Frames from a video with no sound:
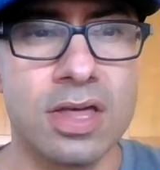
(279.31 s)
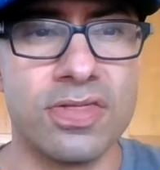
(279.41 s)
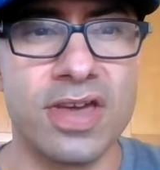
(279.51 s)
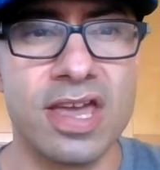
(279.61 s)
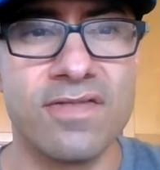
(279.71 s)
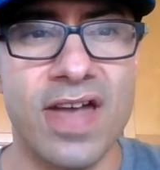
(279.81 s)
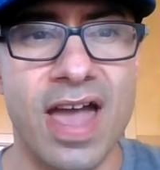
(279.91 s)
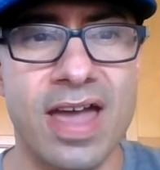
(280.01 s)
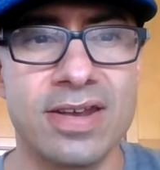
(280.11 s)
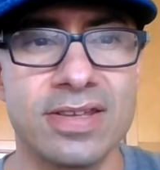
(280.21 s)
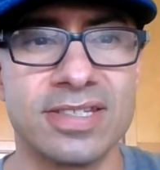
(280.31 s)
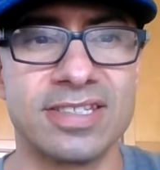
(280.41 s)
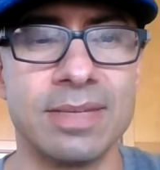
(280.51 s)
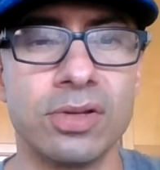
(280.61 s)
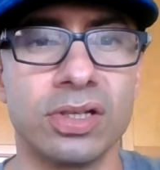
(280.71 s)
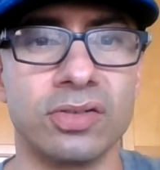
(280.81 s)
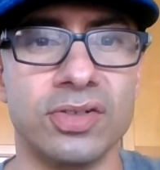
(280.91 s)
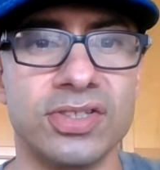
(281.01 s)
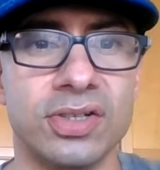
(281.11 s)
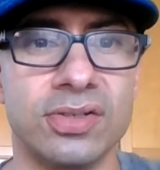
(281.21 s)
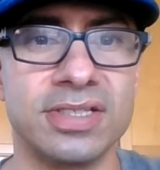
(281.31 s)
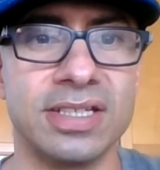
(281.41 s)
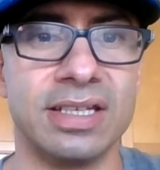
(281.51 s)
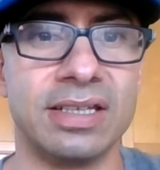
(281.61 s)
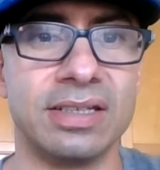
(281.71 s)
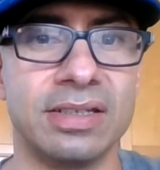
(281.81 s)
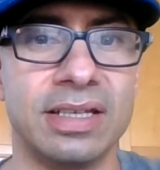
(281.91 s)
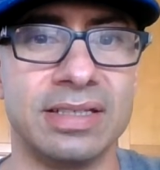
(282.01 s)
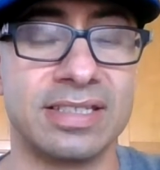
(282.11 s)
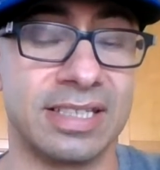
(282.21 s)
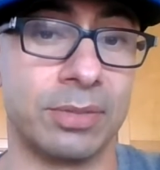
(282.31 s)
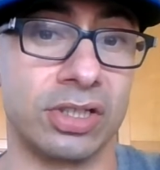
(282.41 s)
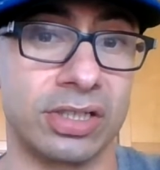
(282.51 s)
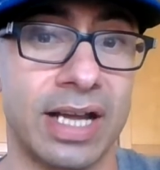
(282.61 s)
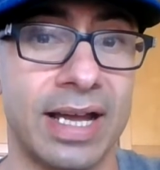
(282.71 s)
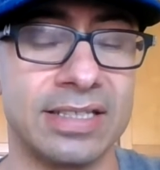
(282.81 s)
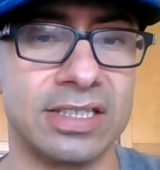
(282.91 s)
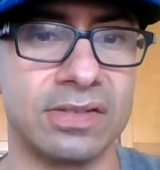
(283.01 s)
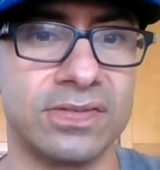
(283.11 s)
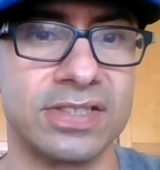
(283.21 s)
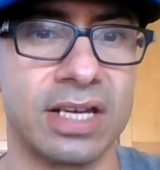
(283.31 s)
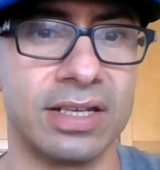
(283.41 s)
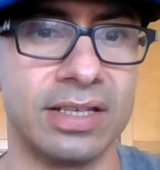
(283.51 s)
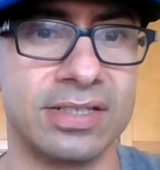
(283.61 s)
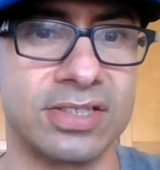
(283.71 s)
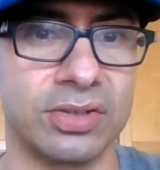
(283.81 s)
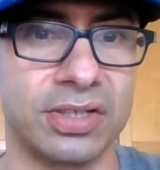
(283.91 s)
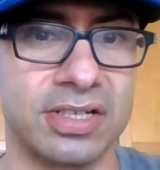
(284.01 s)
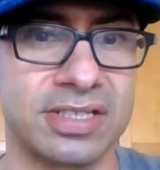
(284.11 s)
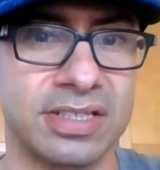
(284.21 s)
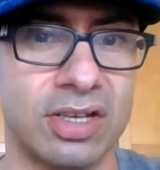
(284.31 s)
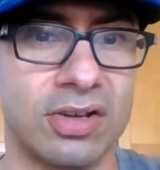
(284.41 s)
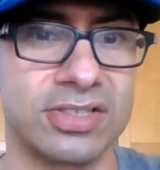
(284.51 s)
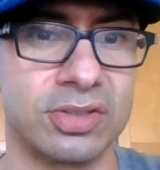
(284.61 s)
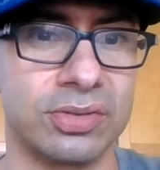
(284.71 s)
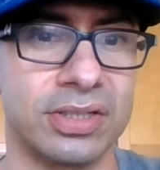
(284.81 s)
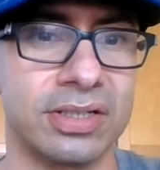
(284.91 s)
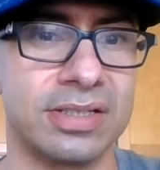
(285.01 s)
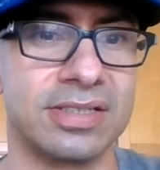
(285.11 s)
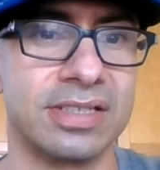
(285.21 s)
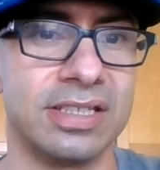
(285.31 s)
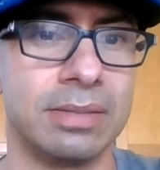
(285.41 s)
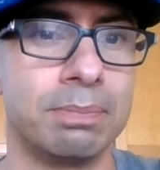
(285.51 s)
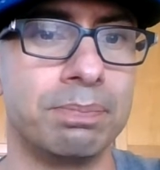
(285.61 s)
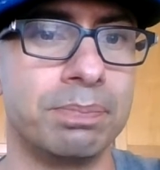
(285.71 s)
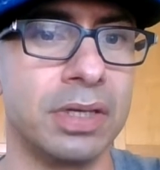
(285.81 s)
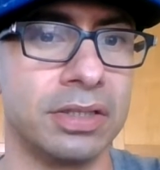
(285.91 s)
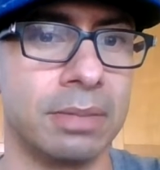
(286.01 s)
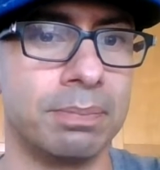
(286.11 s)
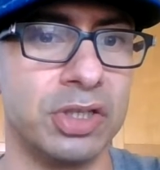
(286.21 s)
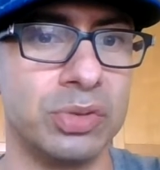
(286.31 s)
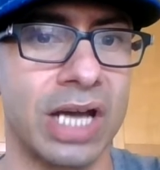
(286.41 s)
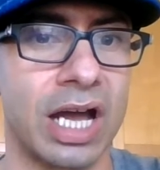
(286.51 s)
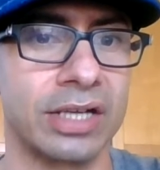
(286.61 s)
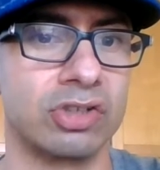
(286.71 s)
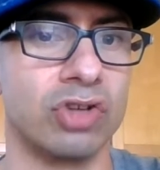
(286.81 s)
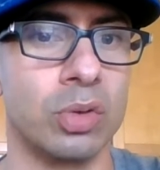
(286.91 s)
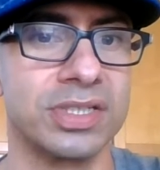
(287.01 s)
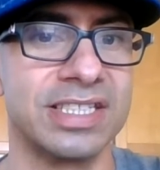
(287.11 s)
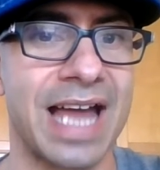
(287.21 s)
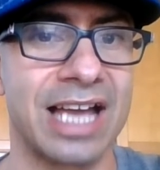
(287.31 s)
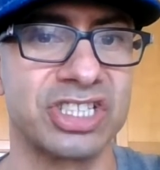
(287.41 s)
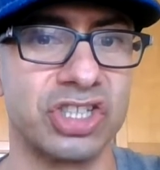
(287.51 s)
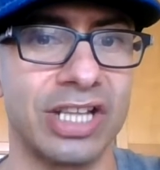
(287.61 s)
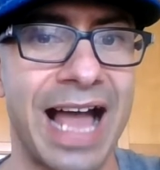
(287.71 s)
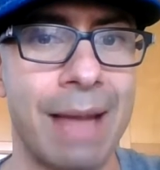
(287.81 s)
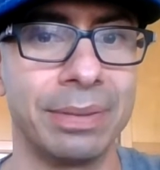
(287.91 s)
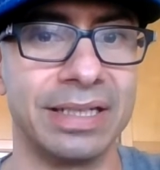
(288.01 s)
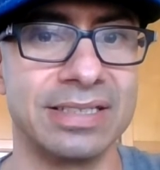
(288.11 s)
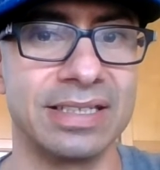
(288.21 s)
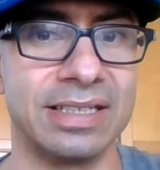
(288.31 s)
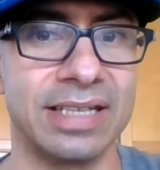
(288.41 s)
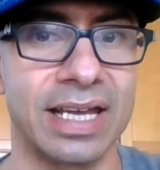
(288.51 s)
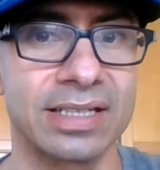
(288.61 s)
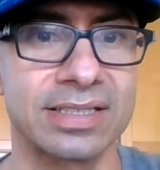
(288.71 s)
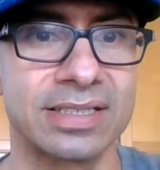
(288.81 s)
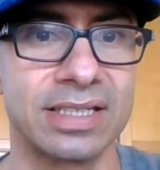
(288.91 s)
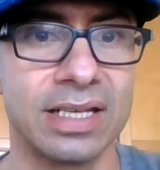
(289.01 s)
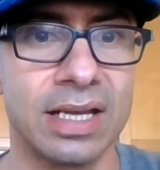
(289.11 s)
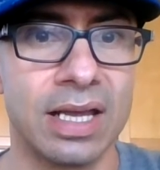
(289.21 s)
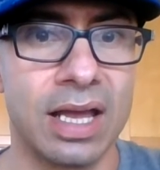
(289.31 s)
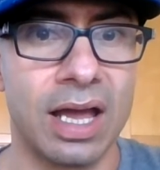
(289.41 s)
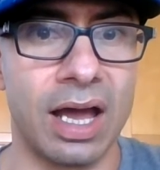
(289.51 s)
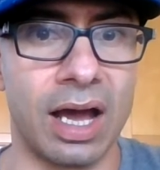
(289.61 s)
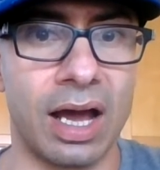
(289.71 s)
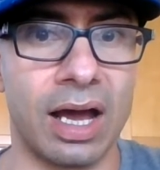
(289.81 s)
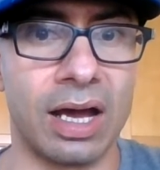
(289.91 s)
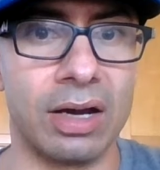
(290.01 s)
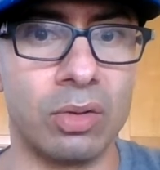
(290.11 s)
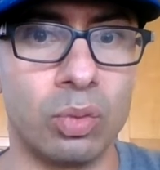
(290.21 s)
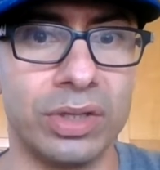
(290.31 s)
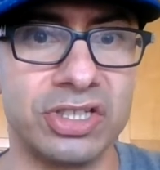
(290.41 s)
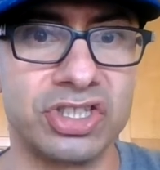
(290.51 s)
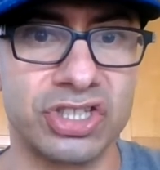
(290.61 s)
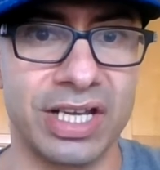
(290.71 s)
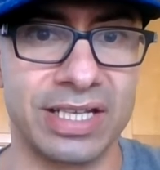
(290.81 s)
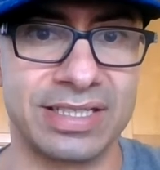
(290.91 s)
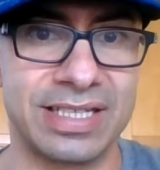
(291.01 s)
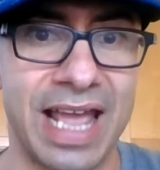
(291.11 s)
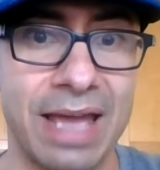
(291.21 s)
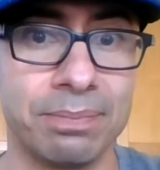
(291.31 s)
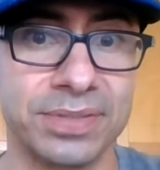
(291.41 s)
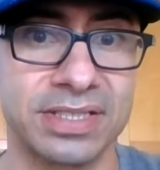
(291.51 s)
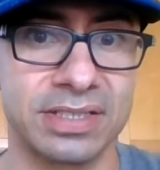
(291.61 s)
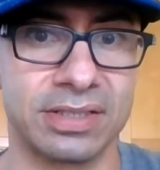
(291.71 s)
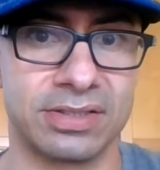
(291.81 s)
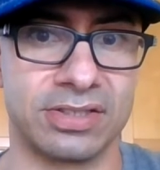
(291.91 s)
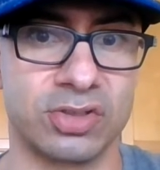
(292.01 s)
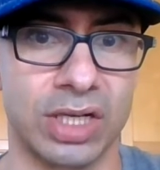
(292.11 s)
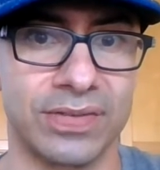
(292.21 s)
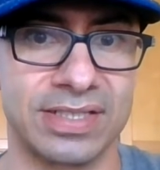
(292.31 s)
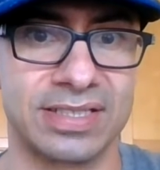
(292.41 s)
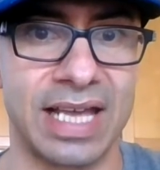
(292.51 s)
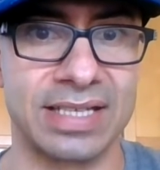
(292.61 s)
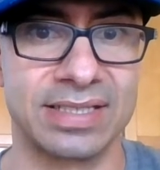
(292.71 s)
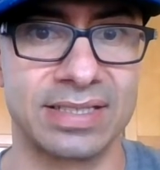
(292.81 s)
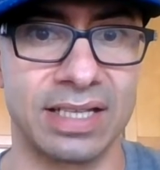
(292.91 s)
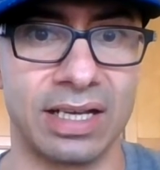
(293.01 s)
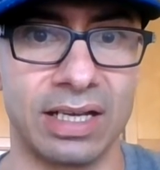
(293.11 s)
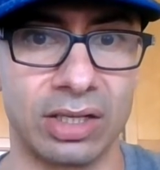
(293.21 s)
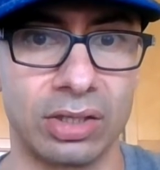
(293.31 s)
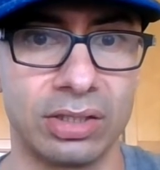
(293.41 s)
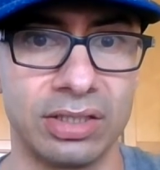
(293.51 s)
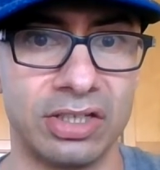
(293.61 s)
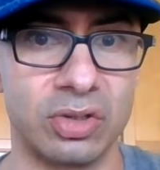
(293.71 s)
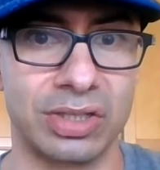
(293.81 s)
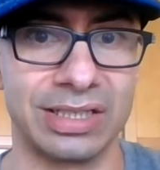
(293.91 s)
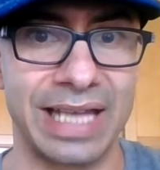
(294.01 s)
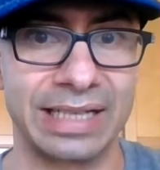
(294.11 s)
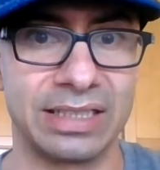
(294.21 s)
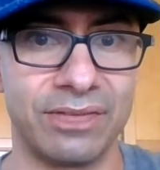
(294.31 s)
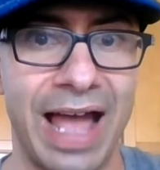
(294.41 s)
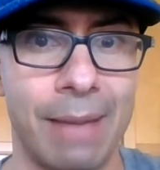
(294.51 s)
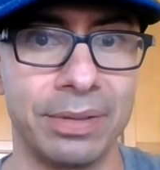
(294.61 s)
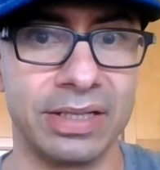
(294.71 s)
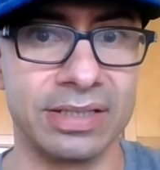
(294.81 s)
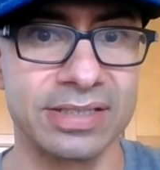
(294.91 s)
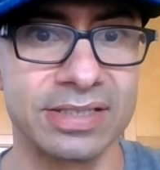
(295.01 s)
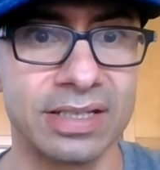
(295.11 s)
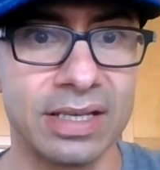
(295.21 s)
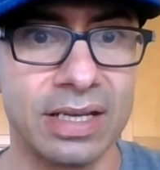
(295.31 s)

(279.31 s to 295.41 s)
They've had similar results in in similar kinds of studies. So there's the also there is the the Bhutan Gross National Happiness Index, uh, which attempts to sort of assess uh, you know collective happiness.